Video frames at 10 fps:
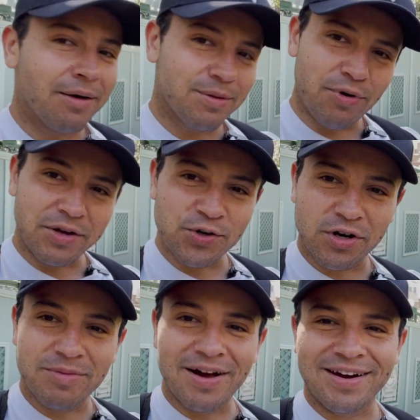gonna probably talk
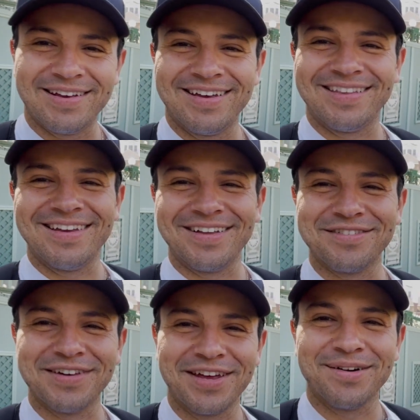about it in the other
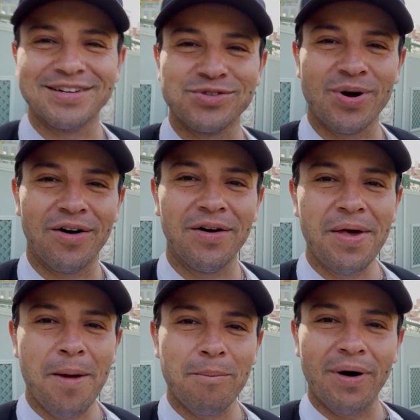video as well,
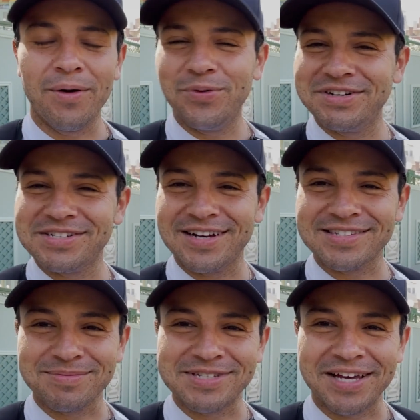but we just had
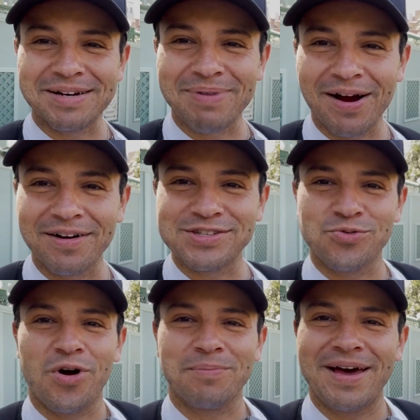some singing pirates
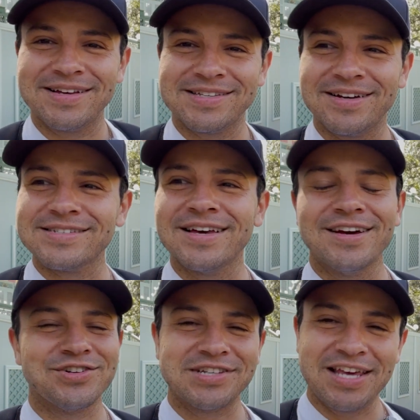walk past us.
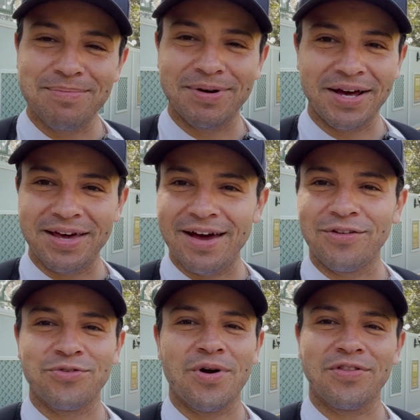Just keep an eye
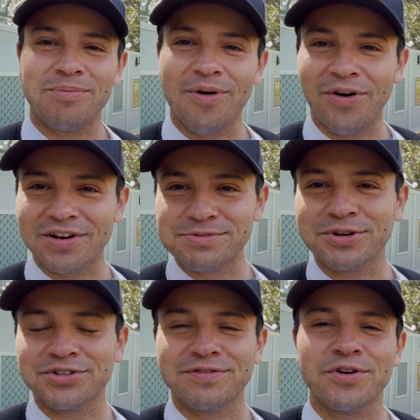out throughout the park,
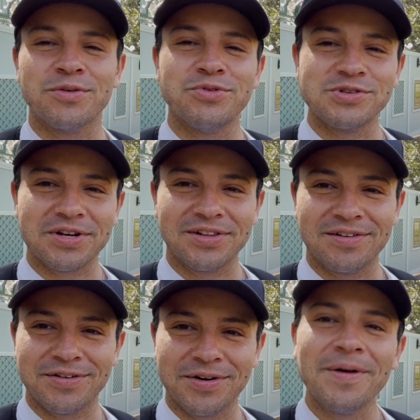especially if you're a music
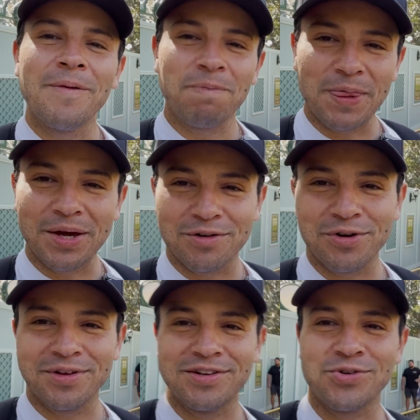lover. You're gonna
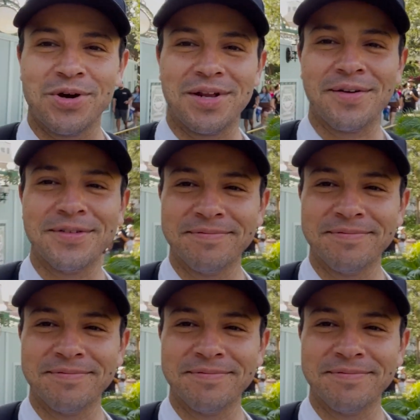really enjoy it here.